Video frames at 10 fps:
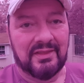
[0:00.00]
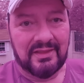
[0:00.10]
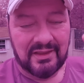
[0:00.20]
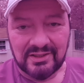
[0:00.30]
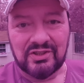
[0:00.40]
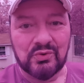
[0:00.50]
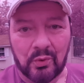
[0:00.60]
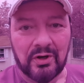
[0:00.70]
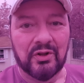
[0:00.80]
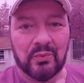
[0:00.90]
this is
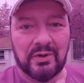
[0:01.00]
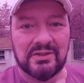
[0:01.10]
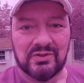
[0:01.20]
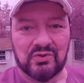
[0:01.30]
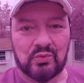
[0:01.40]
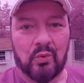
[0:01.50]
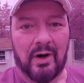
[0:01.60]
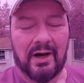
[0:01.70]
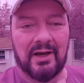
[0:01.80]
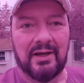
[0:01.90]
one of the reasons
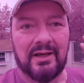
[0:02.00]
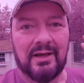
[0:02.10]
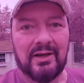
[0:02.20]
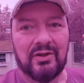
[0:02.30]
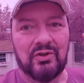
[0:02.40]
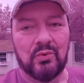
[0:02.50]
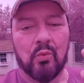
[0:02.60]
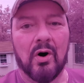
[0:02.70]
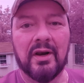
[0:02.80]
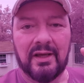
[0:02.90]
why you
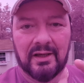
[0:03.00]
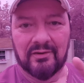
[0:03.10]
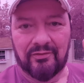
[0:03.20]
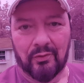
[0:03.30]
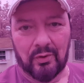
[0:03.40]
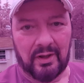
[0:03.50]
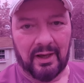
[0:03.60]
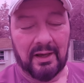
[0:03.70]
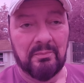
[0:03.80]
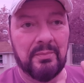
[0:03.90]
want to get a
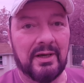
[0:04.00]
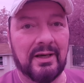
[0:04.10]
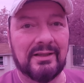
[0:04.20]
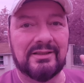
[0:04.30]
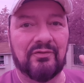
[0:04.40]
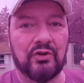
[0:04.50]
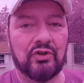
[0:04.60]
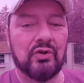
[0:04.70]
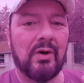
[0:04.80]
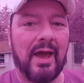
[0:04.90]
4K. Because if you
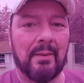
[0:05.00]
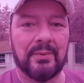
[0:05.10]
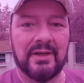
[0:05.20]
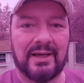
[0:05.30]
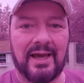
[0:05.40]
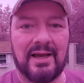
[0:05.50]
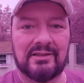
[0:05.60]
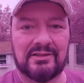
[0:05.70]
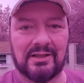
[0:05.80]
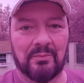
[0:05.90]
do happen to catch
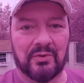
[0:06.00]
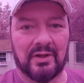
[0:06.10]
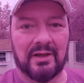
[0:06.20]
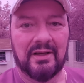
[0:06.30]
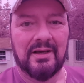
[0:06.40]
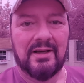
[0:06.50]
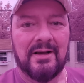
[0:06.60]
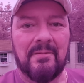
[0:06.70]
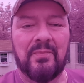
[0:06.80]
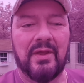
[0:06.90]
something
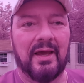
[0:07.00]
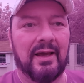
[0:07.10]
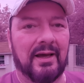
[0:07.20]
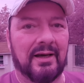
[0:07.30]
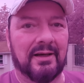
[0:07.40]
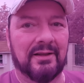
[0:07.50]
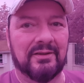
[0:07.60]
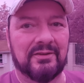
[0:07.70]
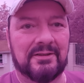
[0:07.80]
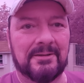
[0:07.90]
and